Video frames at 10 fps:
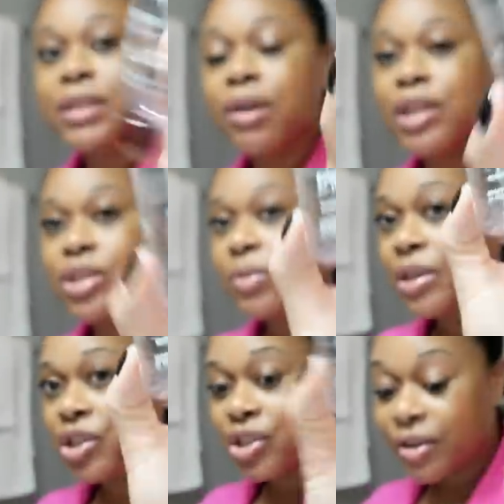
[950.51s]
So I just
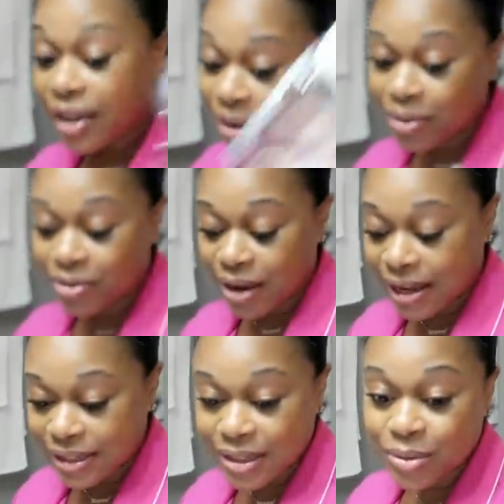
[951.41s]
wanted to share that with you
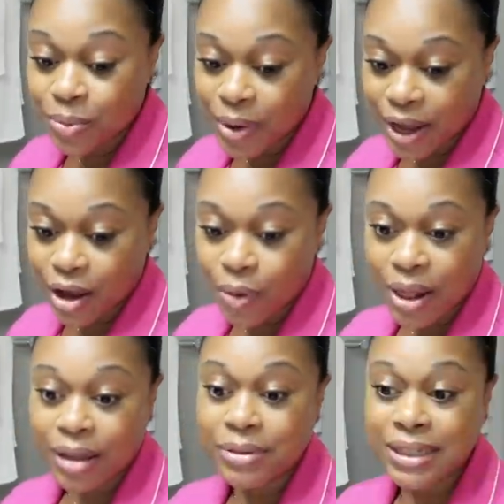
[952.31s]
guys as well
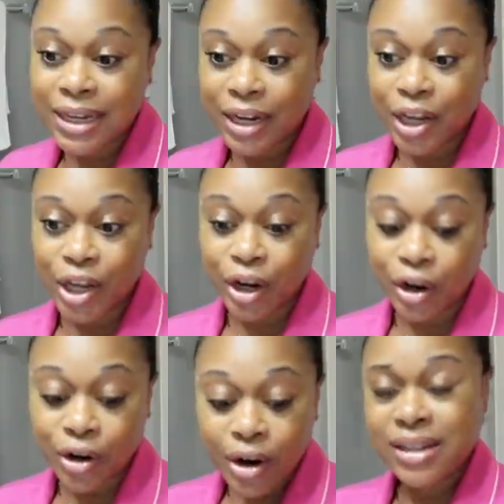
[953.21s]
while I was in
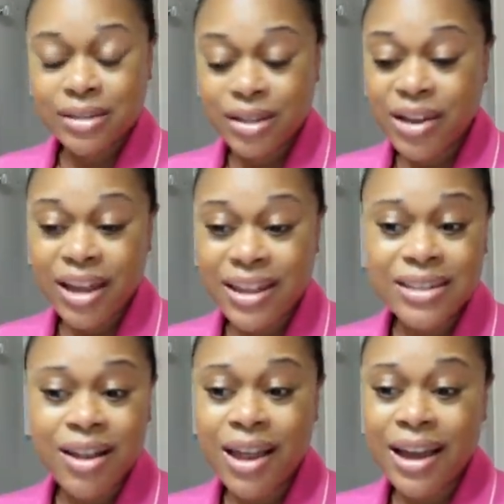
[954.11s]
here. So yeah,
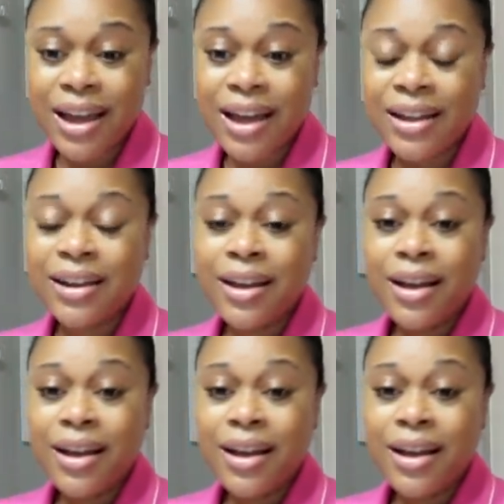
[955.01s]
that's all I got.